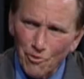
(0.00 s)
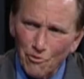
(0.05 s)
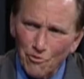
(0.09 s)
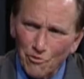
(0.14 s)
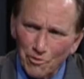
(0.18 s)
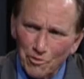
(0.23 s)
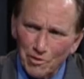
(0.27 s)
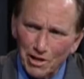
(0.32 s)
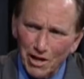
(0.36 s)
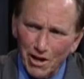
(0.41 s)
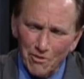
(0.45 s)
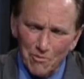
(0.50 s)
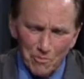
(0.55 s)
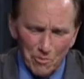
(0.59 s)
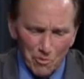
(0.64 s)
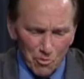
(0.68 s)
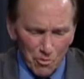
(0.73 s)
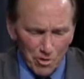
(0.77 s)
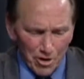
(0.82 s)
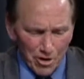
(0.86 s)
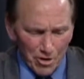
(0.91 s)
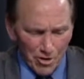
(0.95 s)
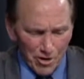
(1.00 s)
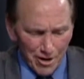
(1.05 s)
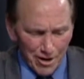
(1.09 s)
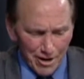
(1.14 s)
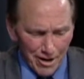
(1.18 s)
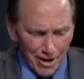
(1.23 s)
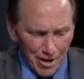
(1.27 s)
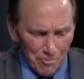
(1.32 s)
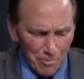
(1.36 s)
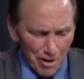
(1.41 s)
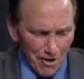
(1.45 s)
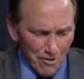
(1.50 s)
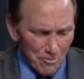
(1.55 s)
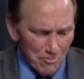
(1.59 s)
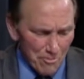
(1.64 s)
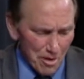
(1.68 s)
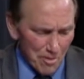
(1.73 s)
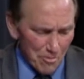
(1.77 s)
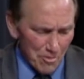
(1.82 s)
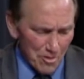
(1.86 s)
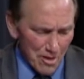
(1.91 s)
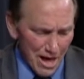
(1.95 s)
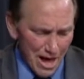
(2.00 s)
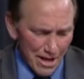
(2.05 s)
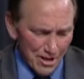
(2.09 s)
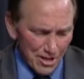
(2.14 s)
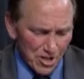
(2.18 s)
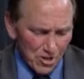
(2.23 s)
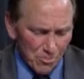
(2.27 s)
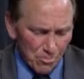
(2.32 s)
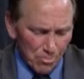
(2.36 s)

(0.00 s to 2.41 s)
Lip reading: Yeah, we're from the government, we're here to help. I remember